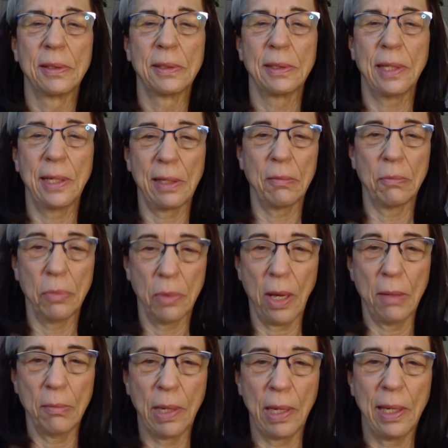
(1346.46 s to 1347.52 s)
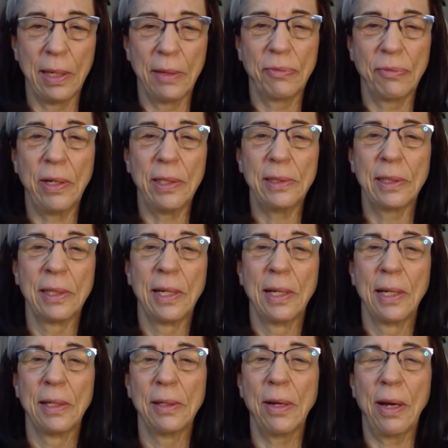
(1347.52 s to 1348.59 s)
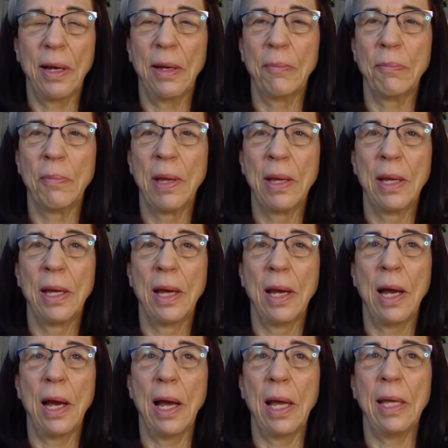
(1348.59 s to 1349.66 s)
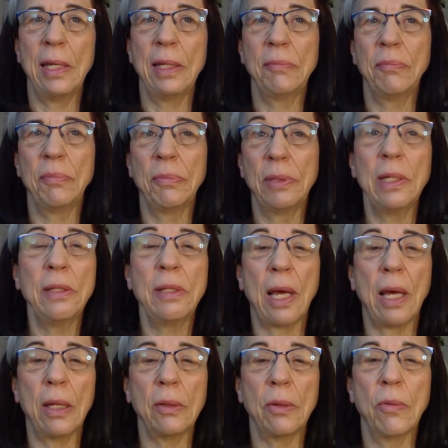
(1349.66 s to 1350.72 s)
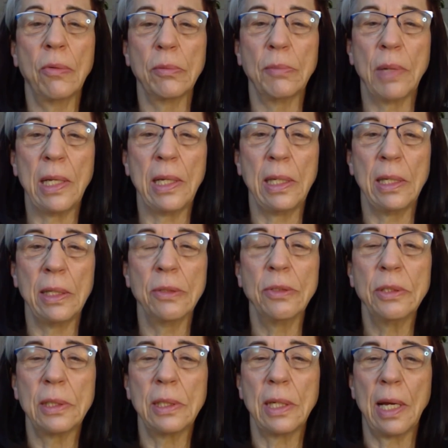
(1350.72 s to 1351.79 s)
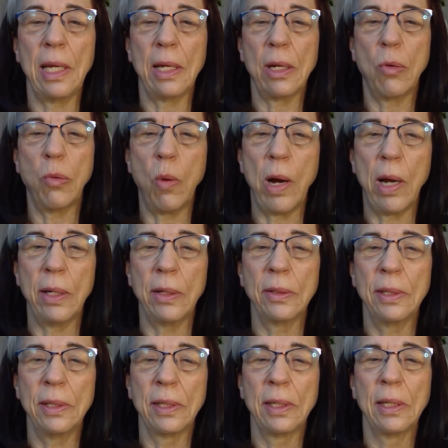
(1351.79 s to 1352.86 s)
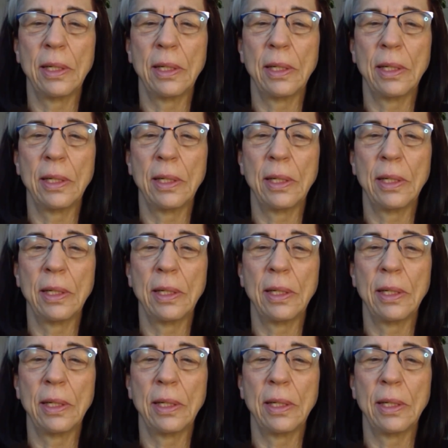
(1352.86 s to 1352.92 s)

like not making a fuss, um, I did that over many years and I acquired